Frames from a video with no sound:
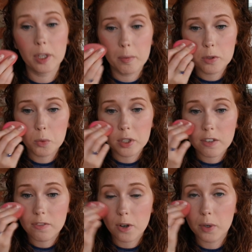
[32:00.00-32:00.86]
were, it was
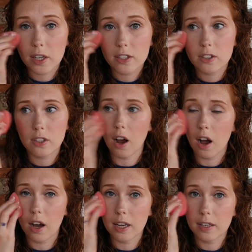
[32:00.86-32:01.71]
really focused
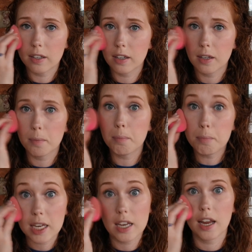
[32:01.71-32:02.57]
on
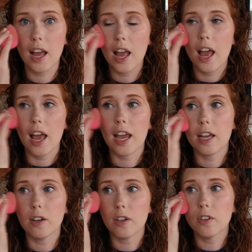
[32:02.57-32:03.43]
me
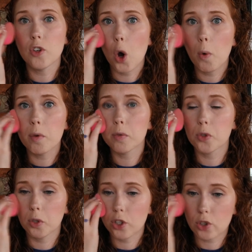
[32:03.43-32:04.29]
and no one
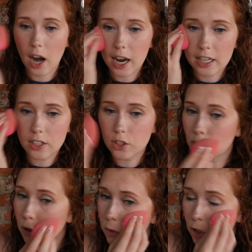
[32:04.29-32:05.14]
was really trying
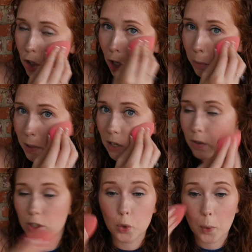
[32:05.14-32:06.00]
to deter me
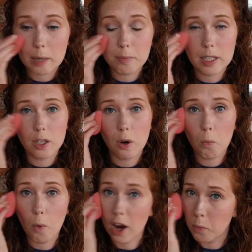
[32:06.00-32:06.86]
or sway me
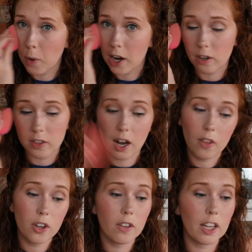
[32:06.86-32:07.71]
one way or the
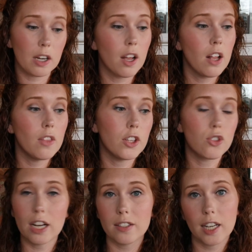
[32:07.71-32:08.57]
other. Like the
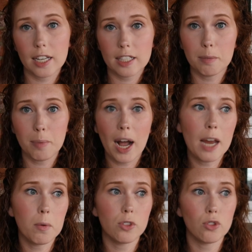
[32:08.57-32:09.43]
dress that I ended up
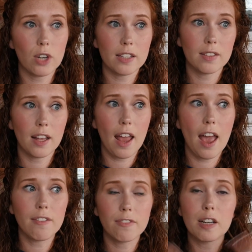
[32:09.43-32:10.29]
buying was a dress that
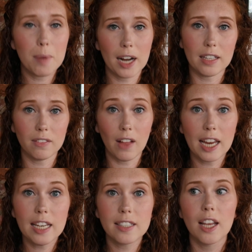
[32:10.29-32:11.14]
everybody
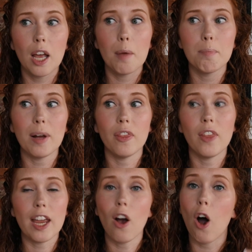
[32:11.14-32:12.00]
liked,
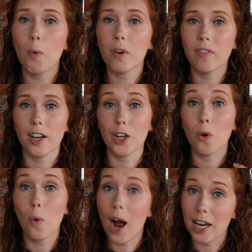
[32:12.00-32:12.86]
but they all were very
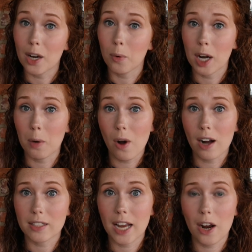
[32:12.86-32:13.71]
quiet when I
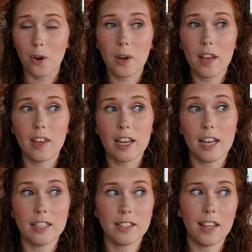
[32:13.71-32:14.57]
walked out and they
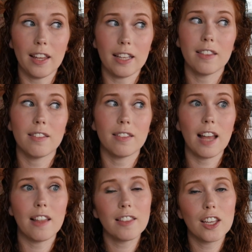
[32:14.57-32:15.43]
had said, like,
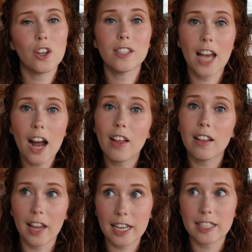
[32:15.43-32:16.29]
I think they could tell
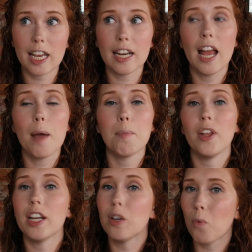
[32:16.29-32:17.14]
I liked it, but
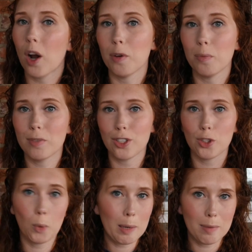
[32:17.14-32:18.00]
they didn't want to
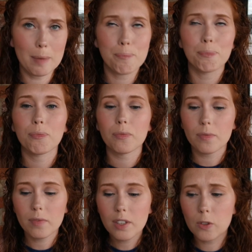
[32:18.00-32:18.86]
sway me.
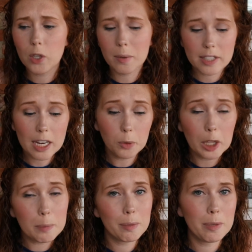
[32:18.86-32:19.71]
So I would say
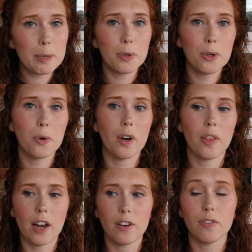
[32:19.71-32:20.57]
really bring people who
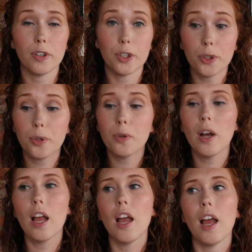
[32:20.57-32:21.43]
are there for
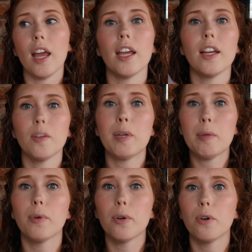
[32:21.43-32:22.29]
you and
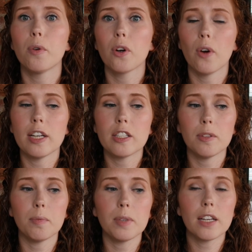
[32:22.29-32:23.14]
people who are going
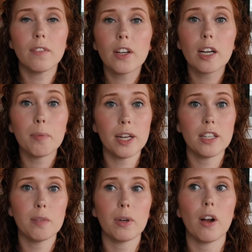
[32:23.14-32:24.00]
to give their
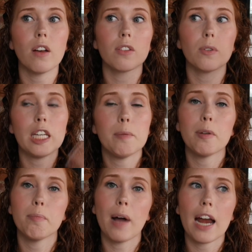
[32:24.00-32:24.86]
opinion, but also
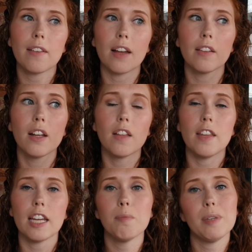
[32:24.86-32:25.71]
keep in mind that
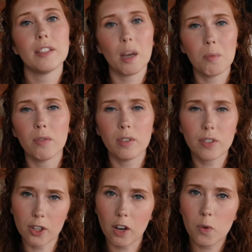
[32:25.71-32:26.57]
they can be somewhat
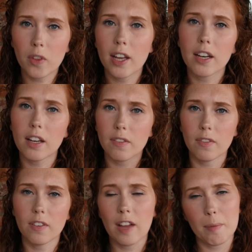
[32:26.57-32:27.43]
reserved with it,
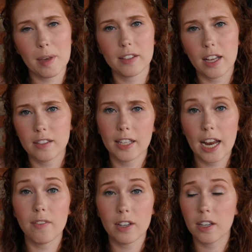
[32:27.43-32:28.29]
if that makes sense, like
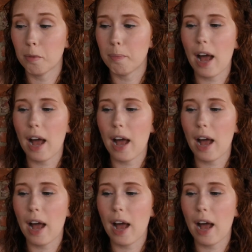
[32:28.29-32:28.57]
having a good